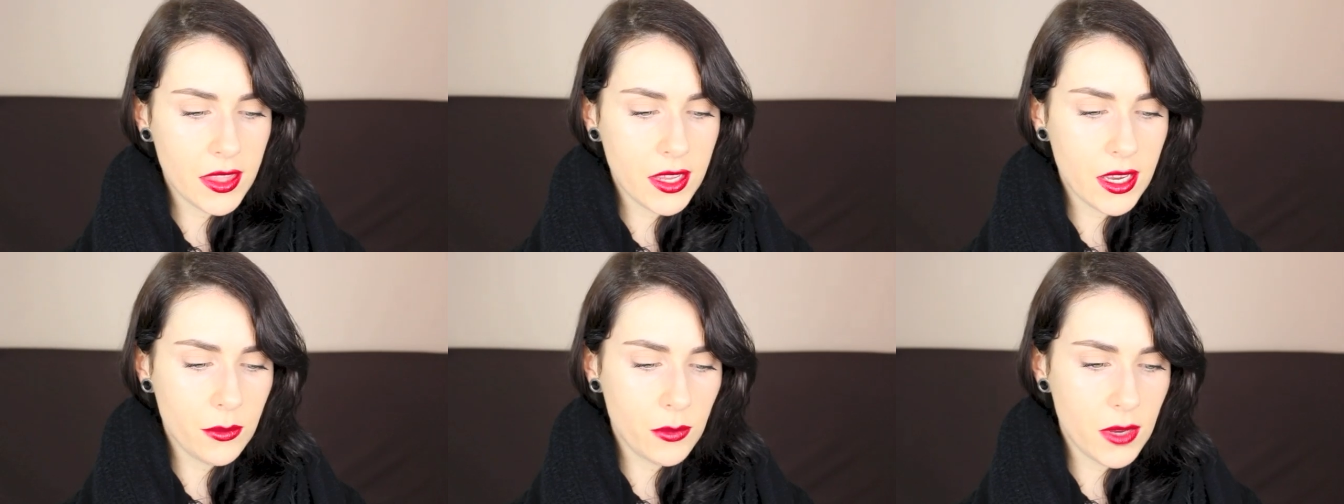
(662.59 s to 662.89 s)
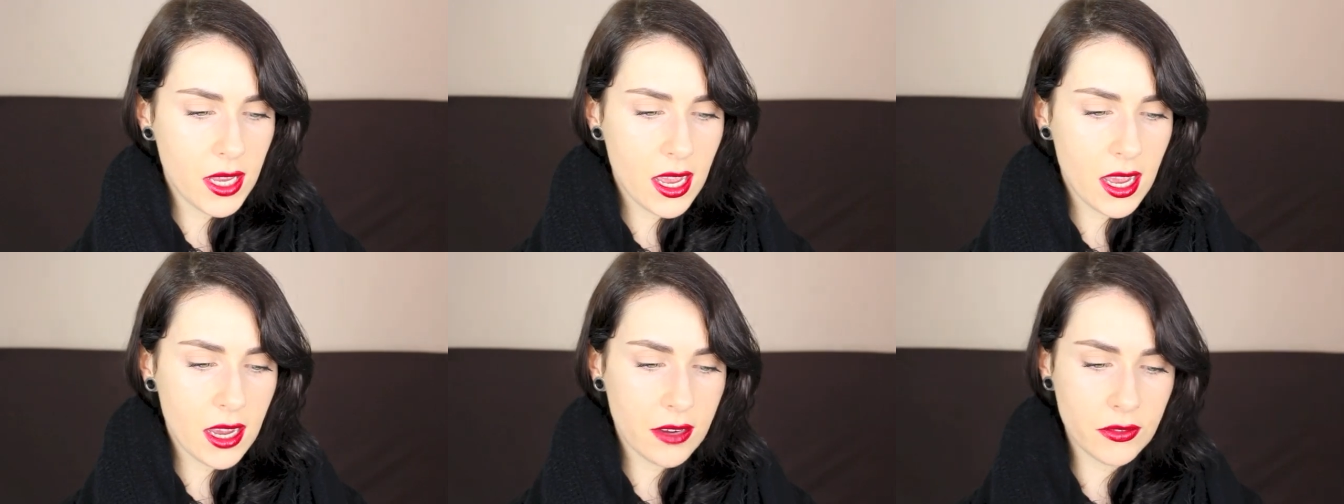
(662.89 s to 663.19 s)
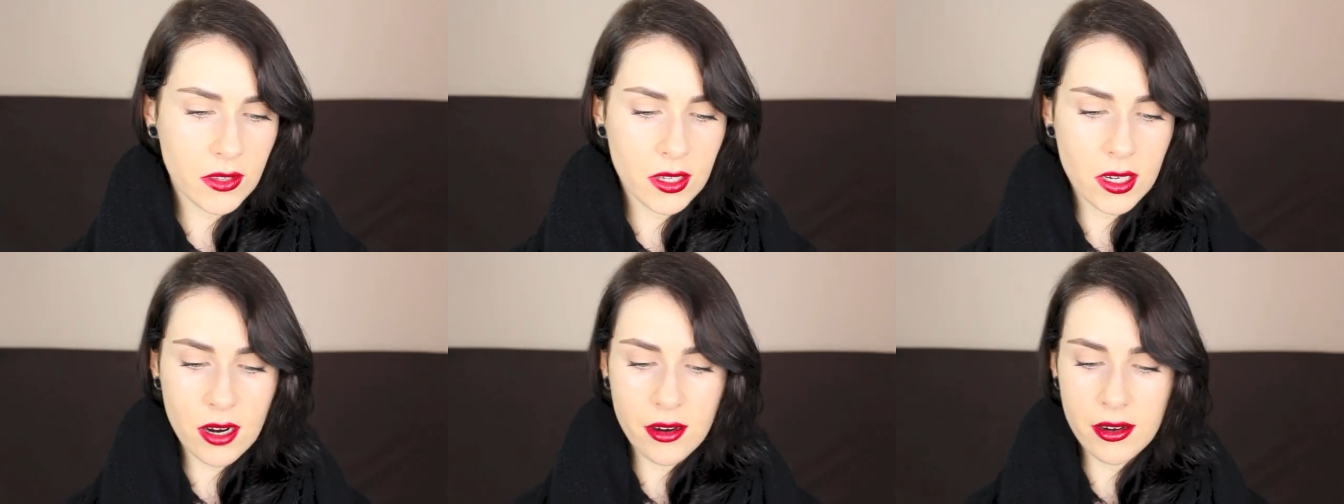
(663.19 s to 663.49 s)
then we
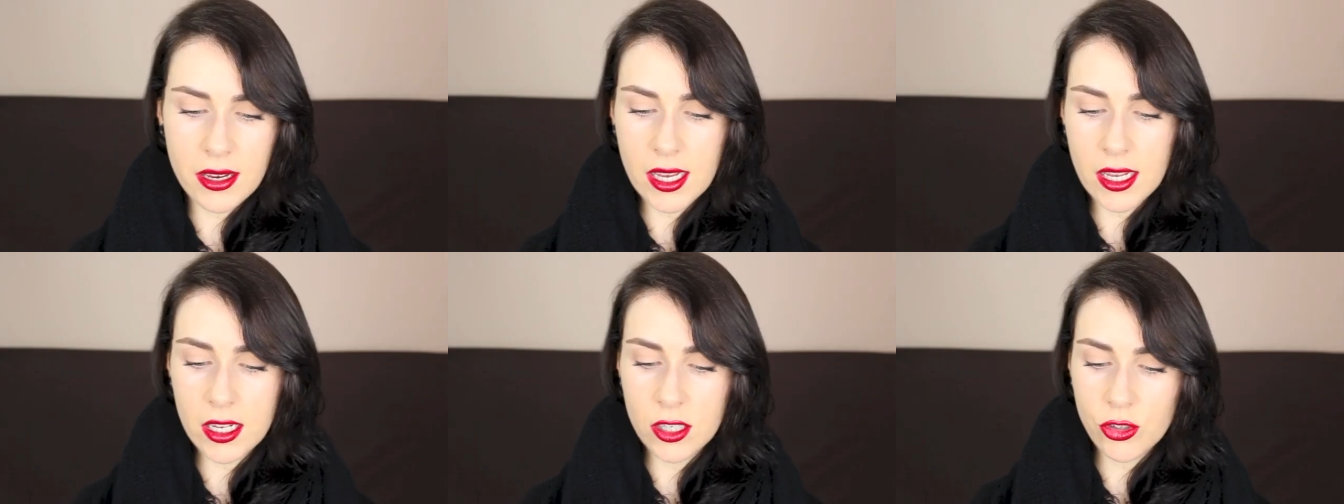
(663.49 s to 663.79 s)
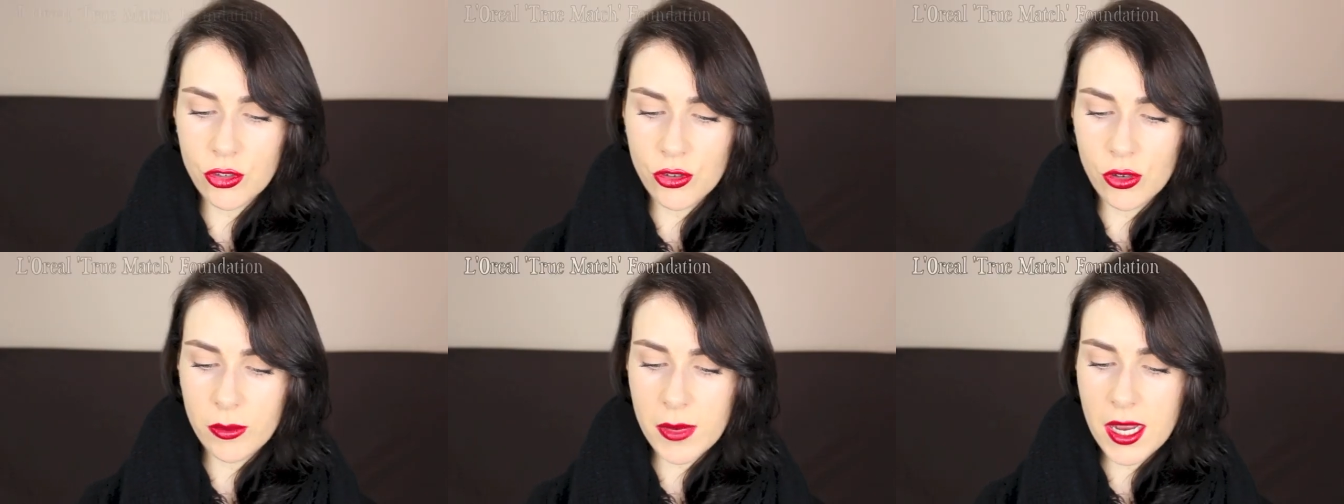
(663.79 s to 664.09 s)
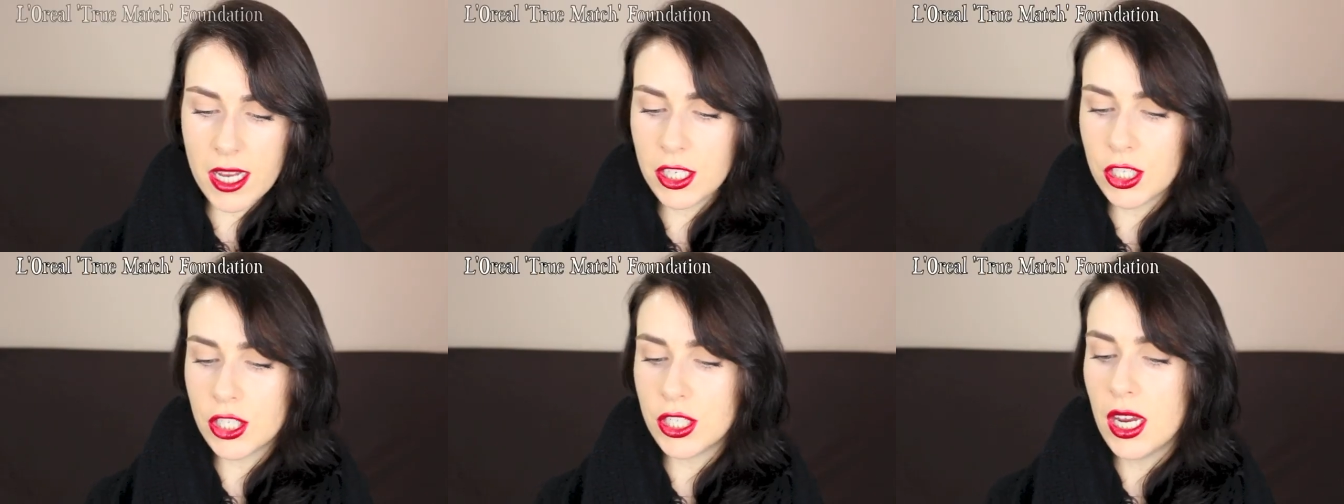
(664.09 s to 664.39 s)
have the L'Oreal True
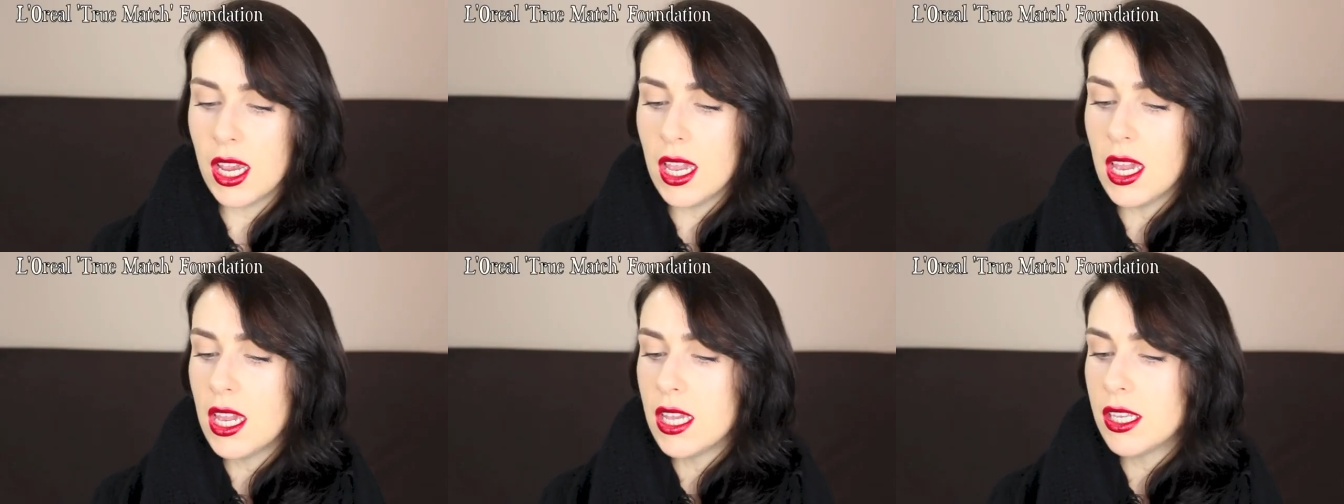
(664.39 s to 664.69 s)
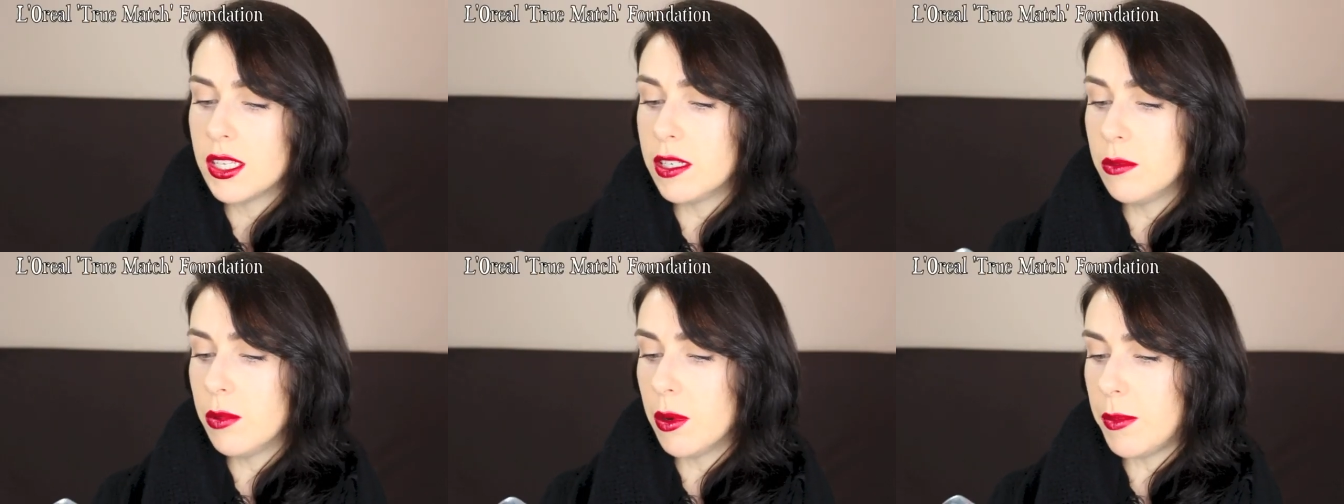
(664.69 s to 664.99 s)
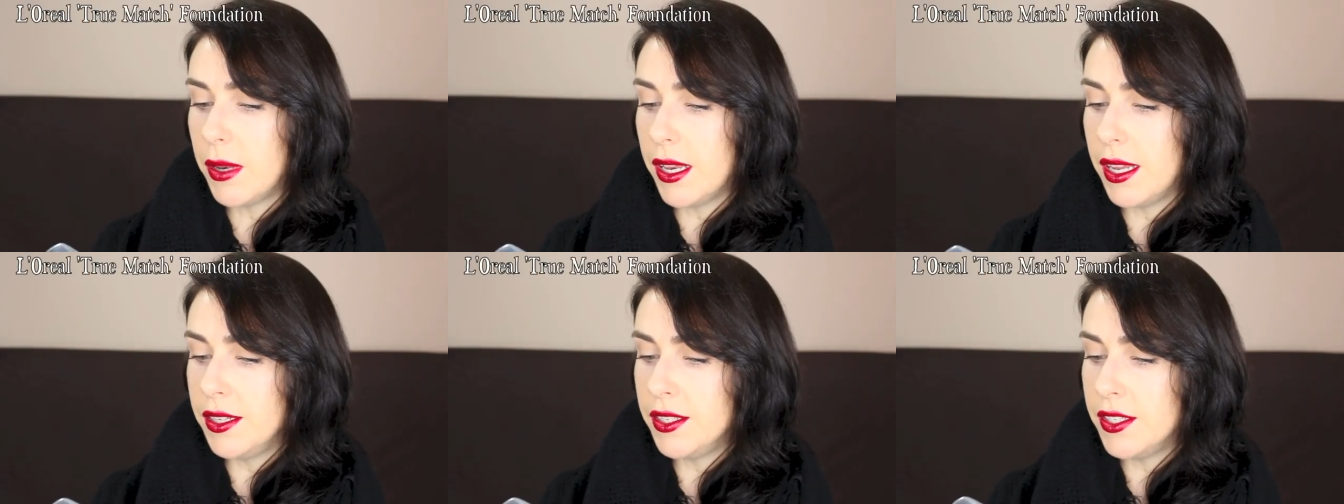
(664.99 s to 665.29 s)
Match Super
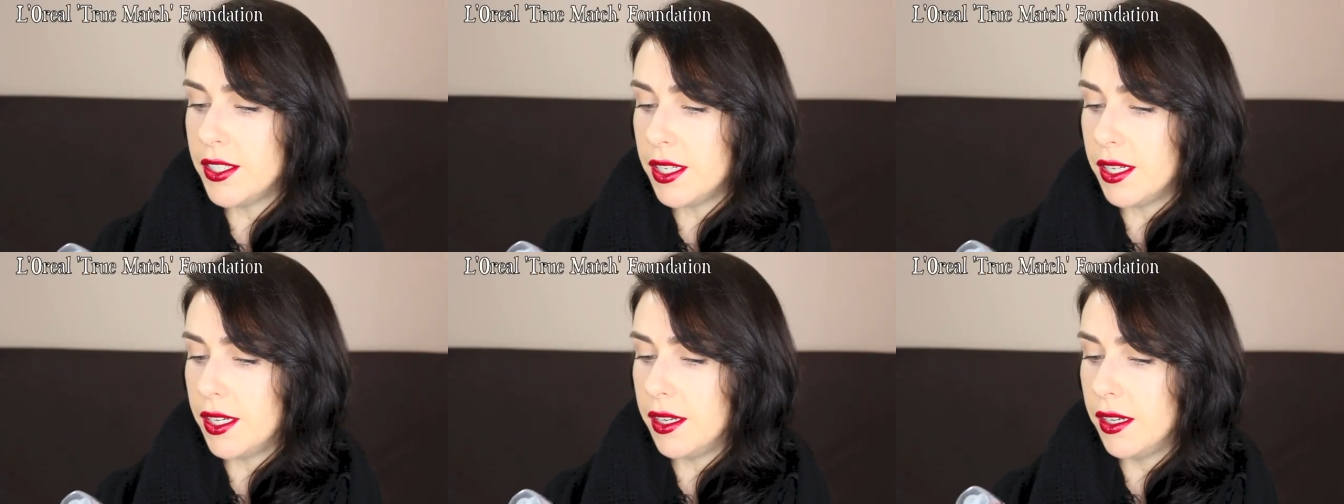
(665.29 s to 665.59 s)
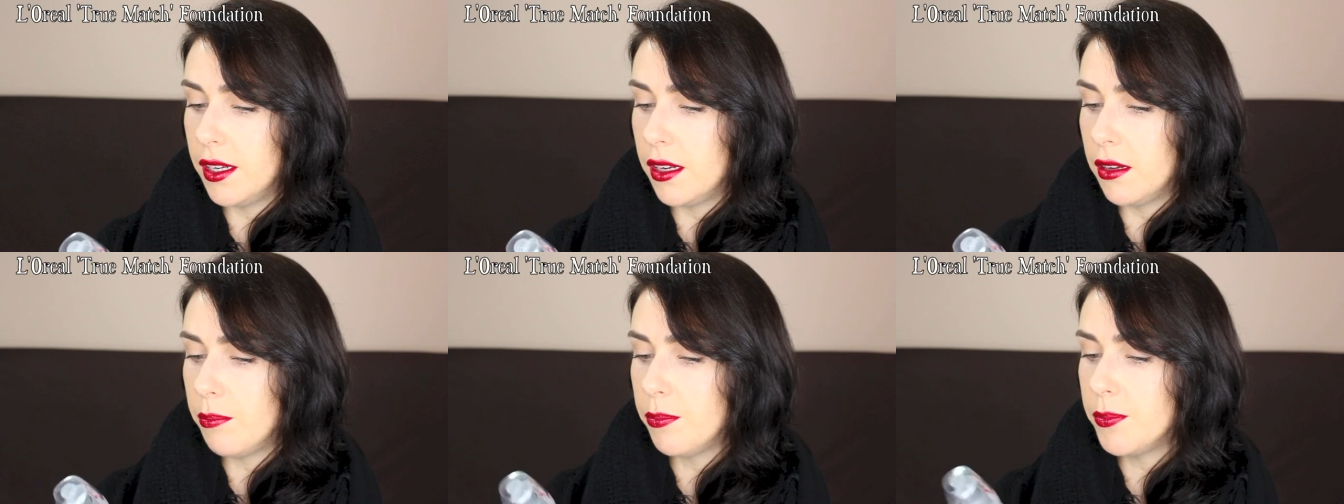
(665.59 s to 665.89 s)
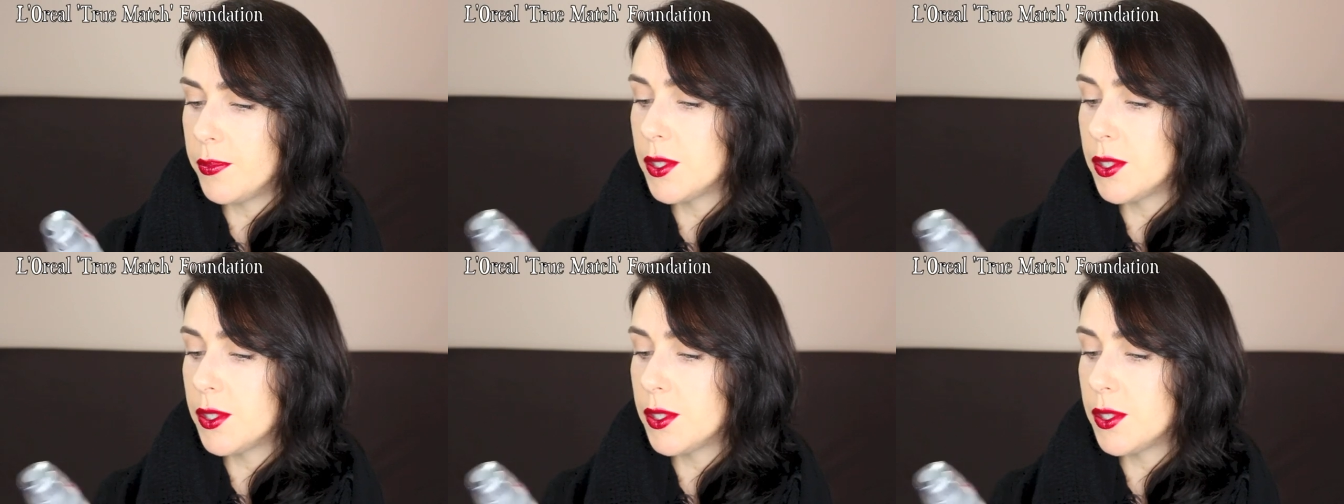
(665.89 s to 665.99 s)
Blendable